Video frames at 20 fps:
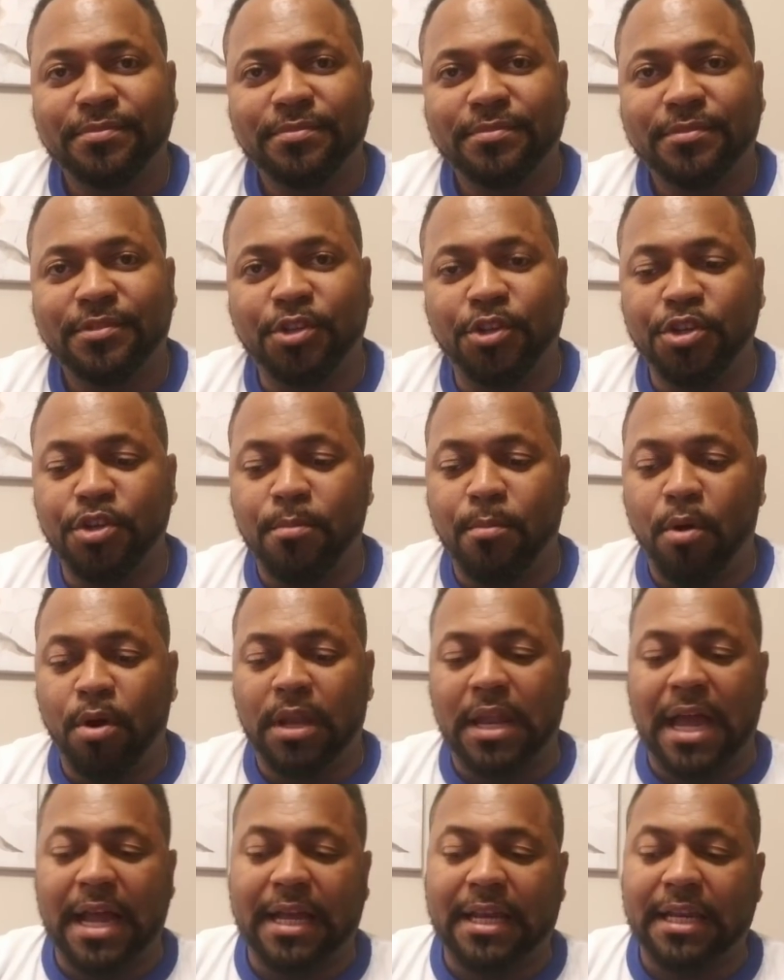So you're more
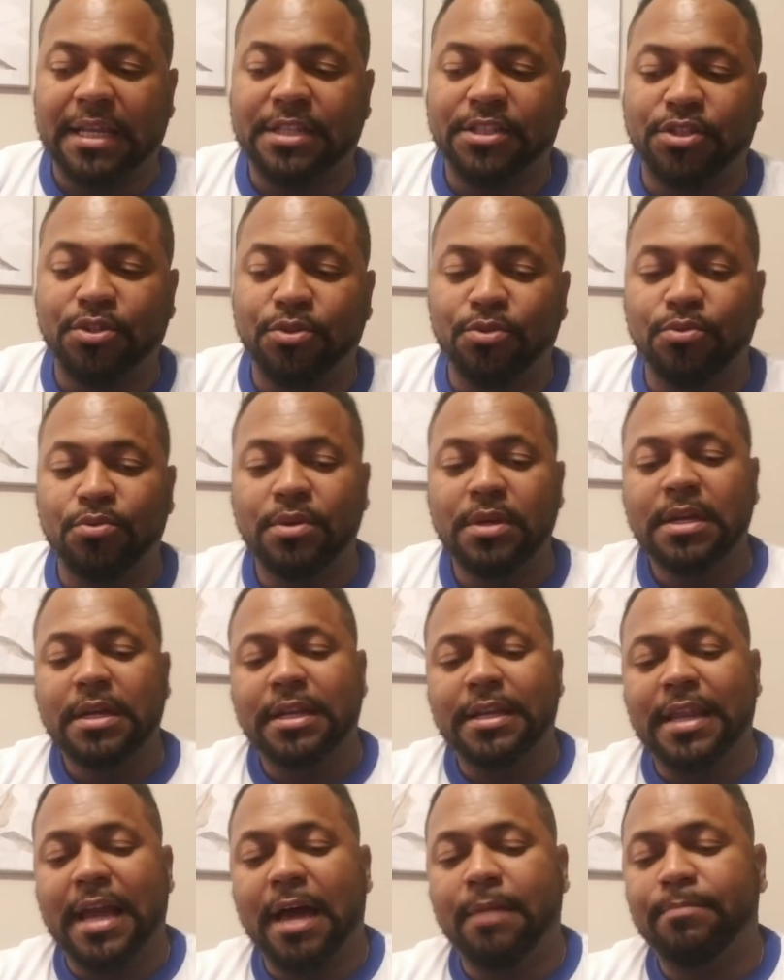likely to
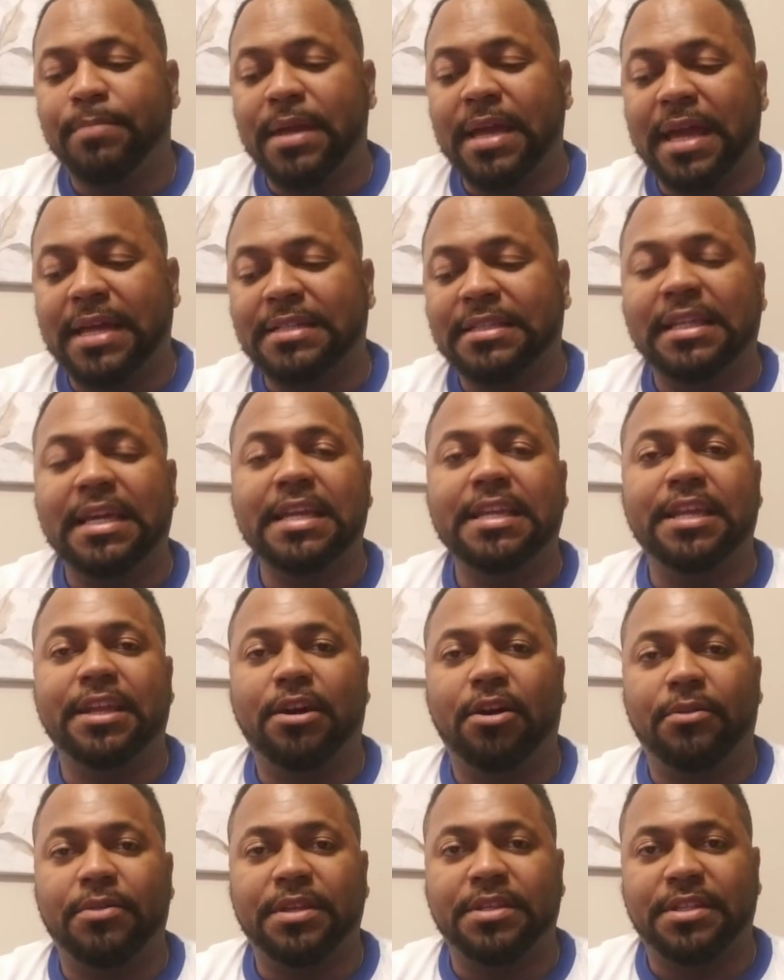not be as lenient
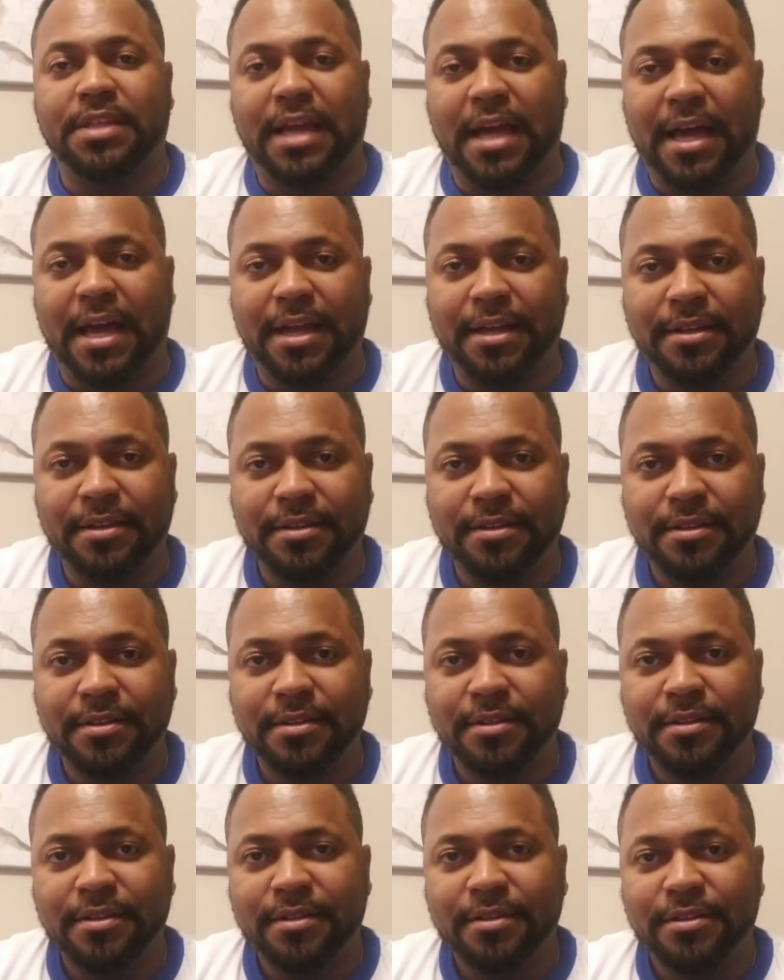on this guy.
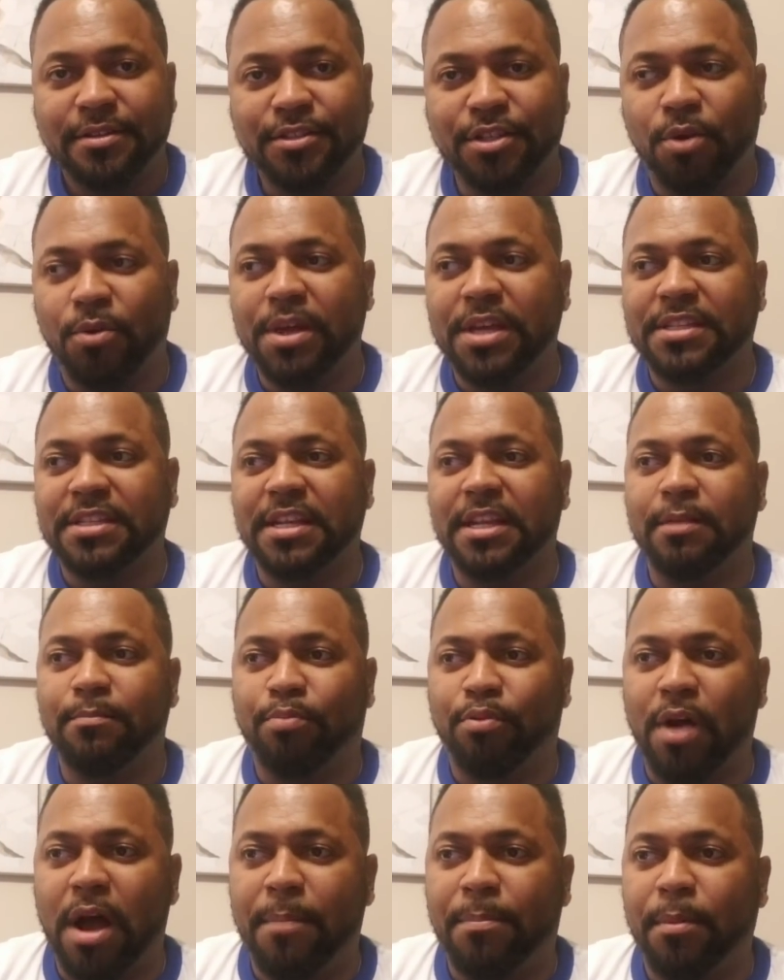So isn't it
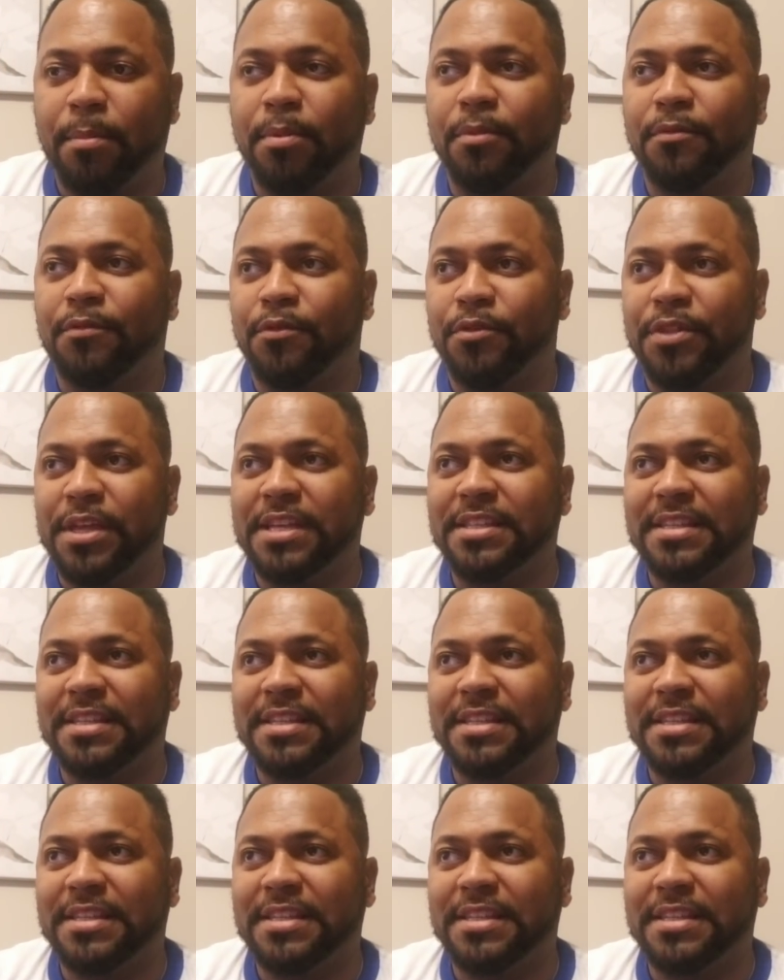probable for these